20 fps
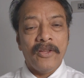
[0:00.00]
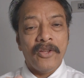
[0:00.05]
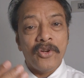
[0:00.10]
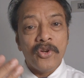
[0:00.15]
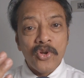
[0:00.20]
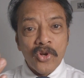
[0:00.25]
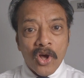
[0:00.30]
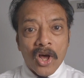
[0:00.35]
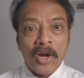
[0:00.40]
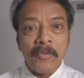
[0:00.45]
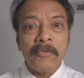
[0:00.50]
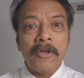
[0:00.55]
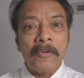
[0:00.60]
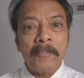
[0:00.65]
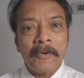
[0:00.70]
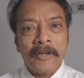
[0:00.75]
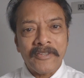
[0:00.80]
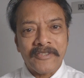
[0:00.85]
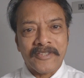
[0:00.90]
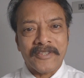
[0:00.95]
normal
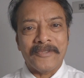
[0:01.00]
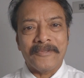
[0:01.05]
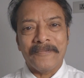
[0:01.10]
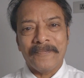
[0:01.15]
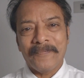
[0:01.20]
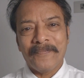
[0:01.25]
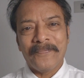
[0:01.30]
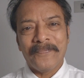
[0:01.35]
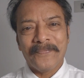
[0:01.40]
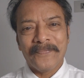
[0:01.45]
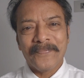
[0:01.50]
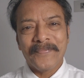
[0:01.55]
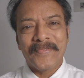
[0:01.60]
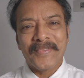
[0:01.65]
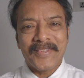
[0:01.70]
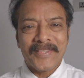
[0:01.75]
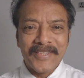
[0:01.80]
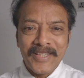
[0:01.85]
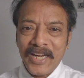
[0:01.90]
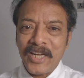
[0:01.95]
person.
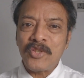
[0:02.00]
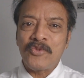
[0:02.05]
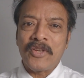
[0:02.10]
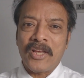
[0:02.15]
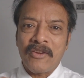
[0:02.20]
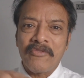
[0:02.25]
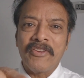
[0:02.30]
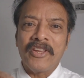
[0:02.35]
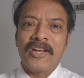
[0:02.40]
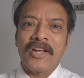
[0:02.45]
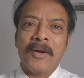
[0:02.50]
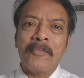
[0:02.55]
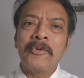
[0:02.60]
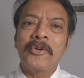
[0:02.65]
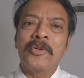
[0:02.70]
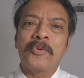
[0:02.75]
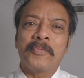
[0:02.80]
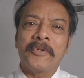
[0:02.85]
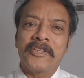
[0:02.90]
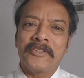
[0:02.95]
That is where we come
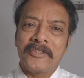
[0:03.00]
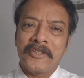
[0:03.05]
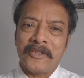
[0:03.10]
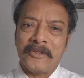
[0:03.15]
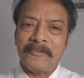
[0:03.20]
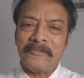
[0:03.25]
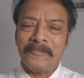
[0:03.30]
into picture.